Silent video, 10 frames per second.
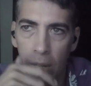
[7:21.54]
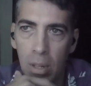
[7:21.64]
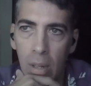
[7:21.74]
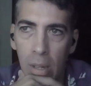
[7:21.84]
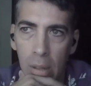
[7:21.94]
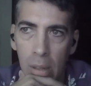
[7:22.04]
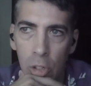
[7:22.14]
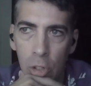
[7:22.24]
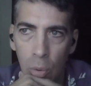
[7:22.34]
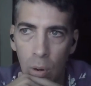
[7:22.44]
the
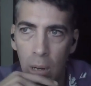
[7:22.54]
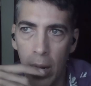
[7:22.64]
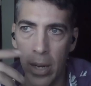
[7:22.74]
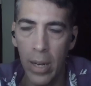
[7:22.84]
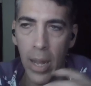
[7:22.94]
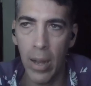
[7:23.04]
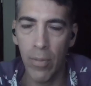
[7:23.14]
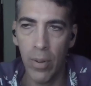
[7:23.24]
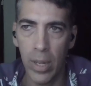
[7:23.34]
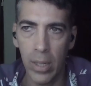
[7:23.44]
shoreline and have
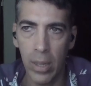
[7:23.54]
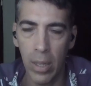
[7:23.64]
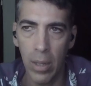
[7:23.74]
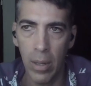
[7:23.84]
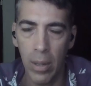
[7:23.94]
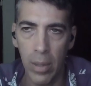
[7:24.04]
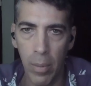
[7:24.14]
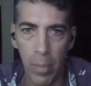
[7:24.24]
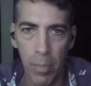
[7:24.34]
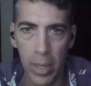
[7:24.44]
like
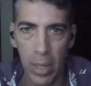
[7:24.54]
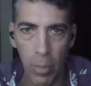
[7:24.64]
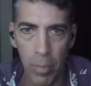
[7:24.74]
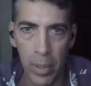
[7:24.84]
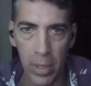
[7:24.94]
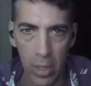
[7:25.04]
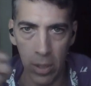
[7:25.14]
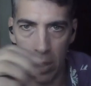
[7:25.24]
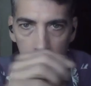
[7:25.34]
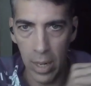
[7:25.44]
a bigger picnic
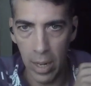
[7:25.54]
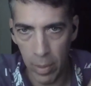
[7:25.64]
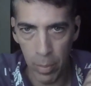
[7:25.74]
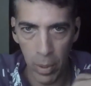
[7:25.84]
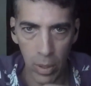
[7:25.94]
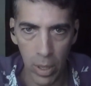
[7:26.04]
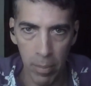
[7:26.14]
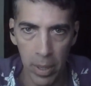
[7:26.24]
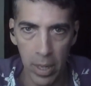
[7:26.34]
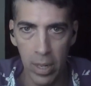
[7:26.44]
scene and have the boat
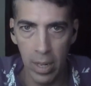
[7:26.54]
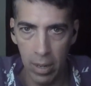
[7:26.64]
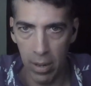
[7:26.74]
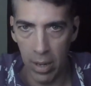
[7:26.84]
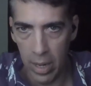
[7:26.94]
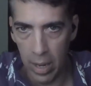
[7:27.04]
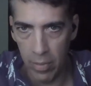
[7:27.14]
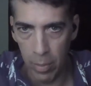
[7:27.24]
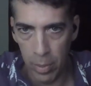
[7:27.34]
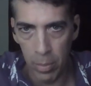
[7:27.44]
come in and
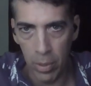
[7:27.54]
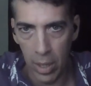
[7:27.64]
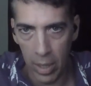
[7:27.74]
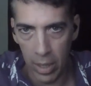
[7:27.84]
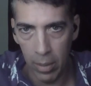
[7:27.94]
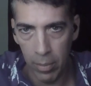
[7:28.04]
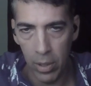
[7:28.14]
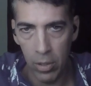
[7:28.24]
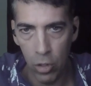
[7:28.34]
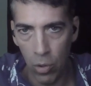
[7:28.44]
have the people kind of come
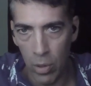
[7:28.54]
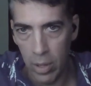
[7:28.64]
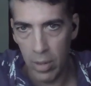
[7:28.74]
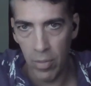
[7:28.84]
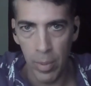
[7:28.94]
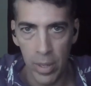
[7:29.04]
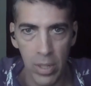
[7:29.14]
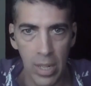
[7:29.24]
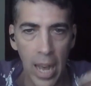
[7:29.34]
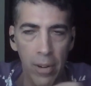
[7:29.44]
to the shore, and then everybody
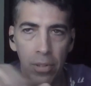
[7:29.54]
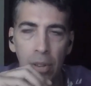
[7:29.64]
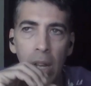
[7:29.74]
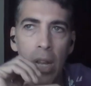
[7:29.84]
scatters.